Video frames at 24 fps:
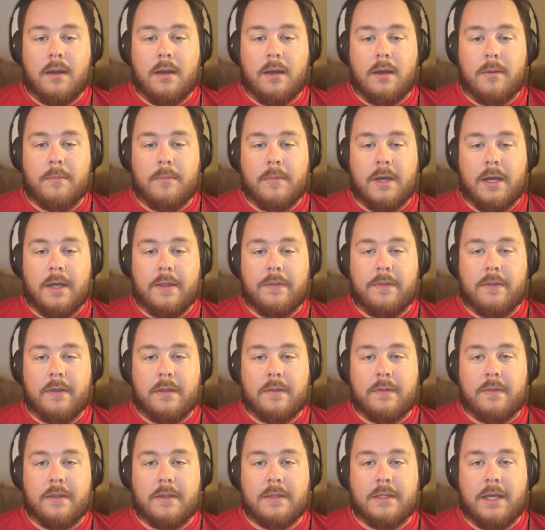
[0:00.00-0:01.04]
I think
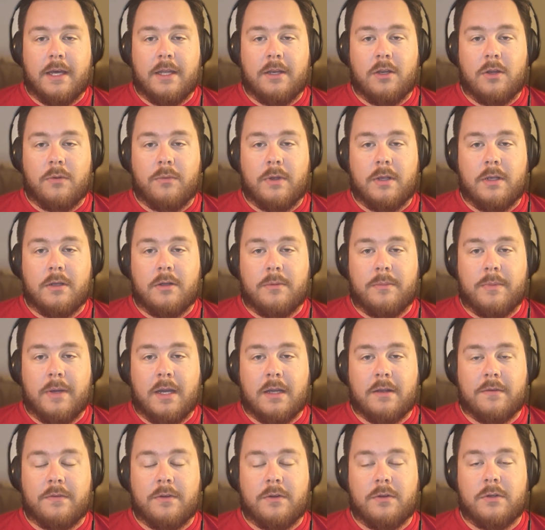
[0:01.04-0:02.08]
that New England
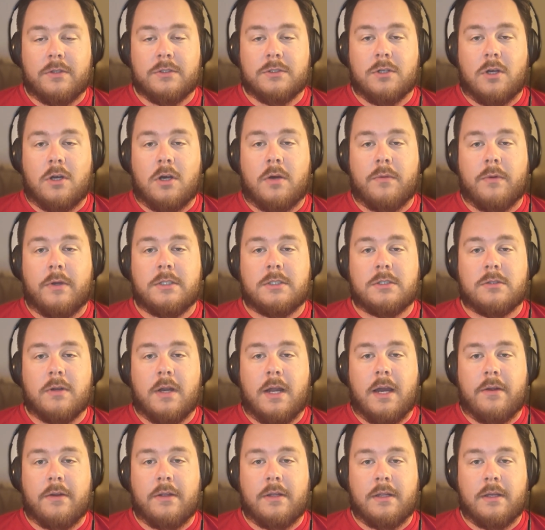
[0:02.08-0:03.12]
backfield is always
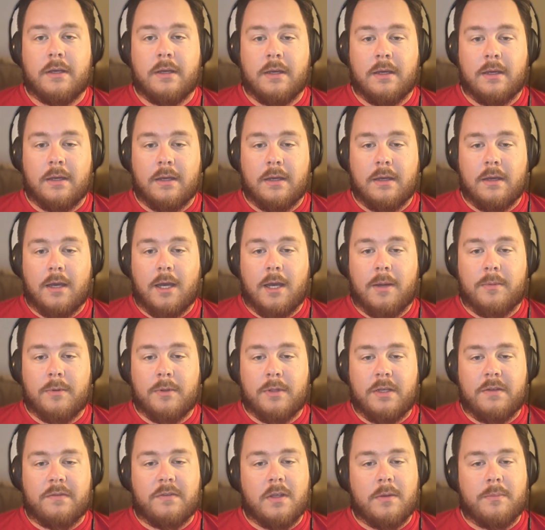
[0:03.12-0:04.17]
crowded. I
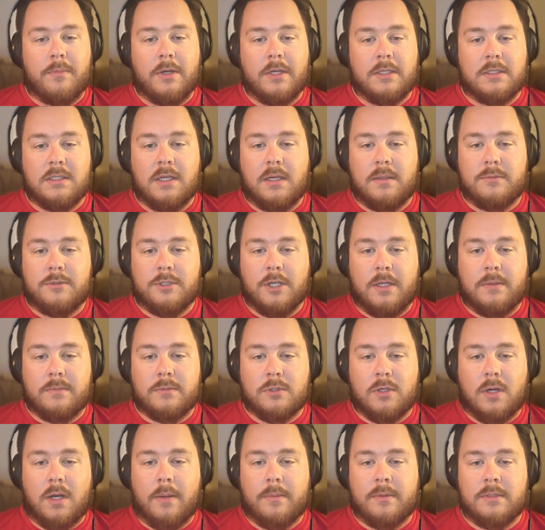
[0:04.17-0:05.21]
believe they picked up James
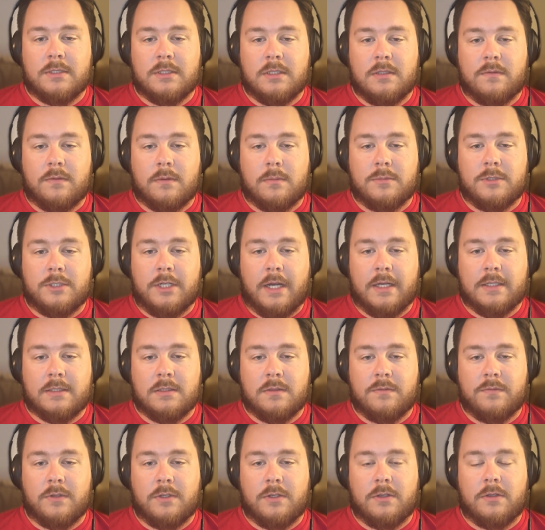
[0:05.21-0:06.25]
Robinson from
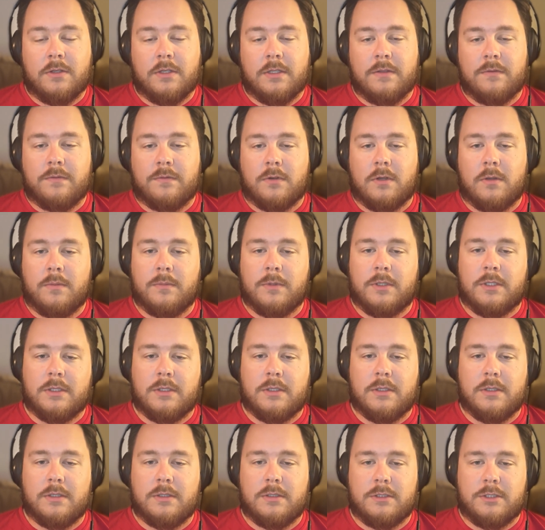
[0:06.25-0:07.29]
Jacksonville, and from
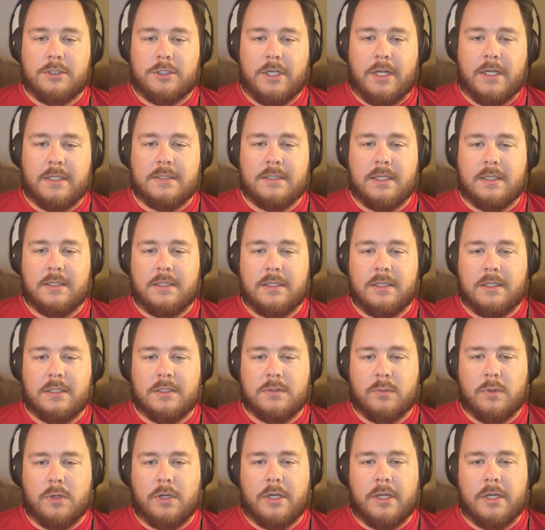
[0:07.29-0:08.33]
the Jets, I think,
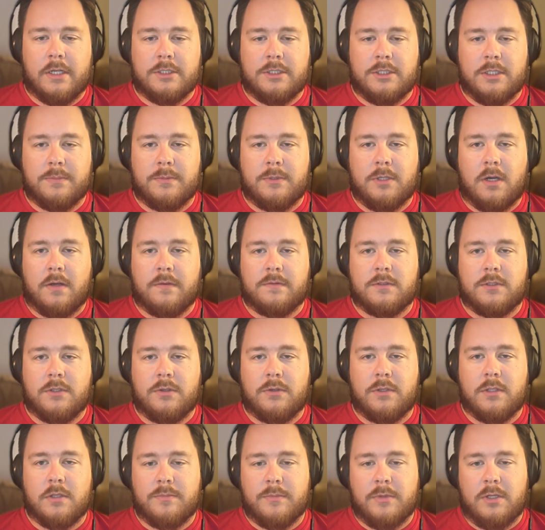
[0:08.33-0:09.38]
is where he got shipped off
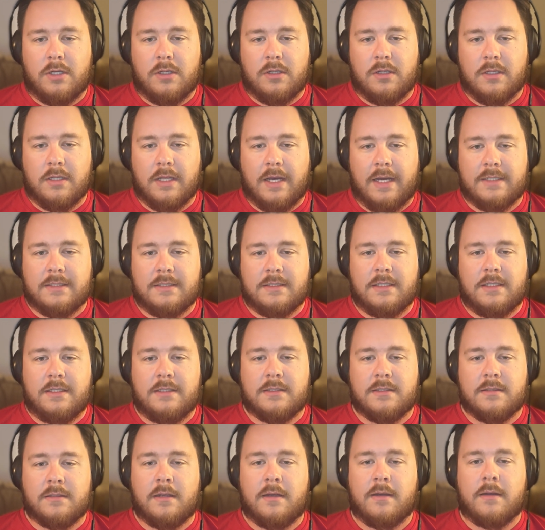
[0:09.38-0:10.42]
to in the middle of last
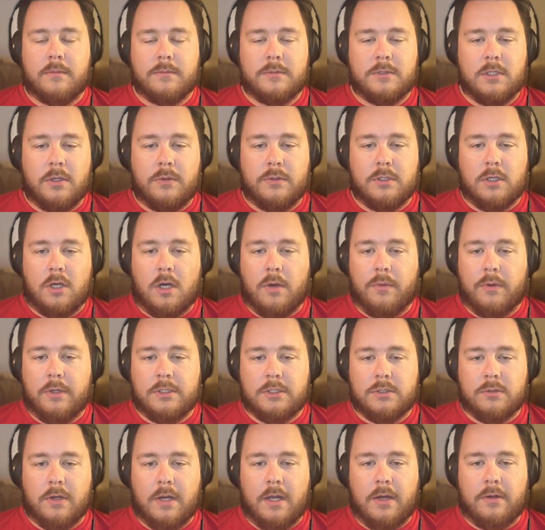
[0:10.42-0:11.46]
season. So it's always
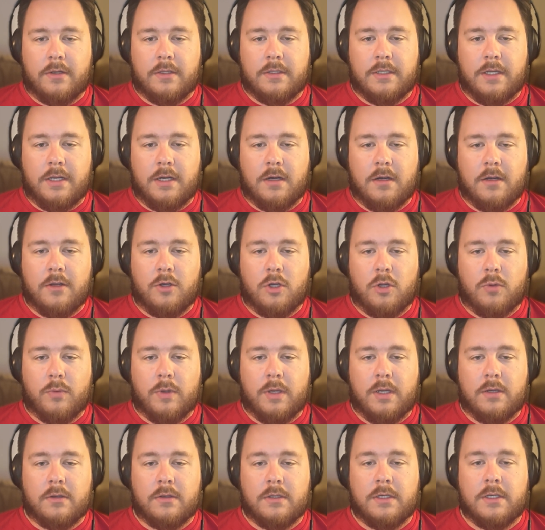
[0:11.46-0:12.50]
crowded there in New
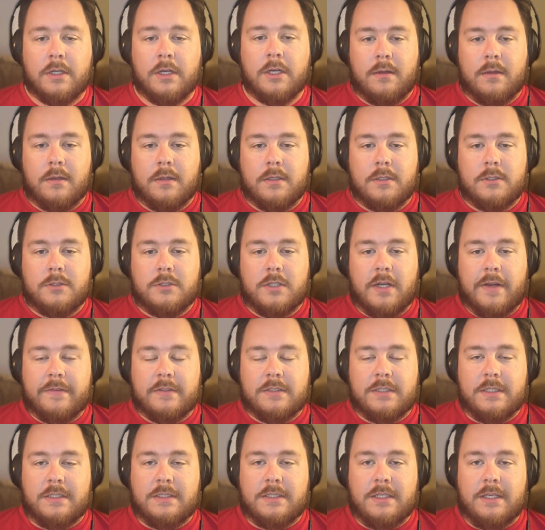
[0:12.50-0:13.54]
England.
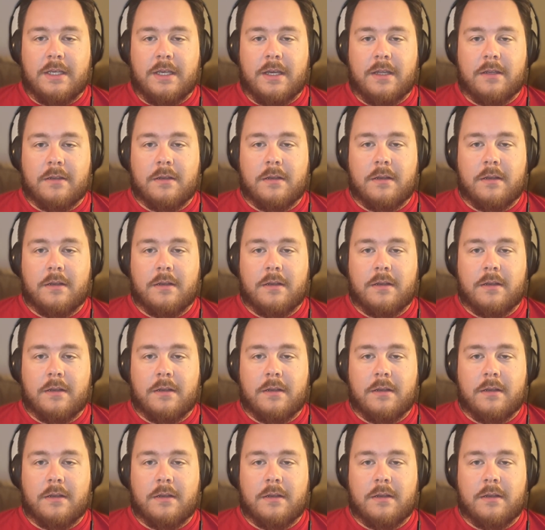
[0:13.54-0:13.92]
Travis Etienne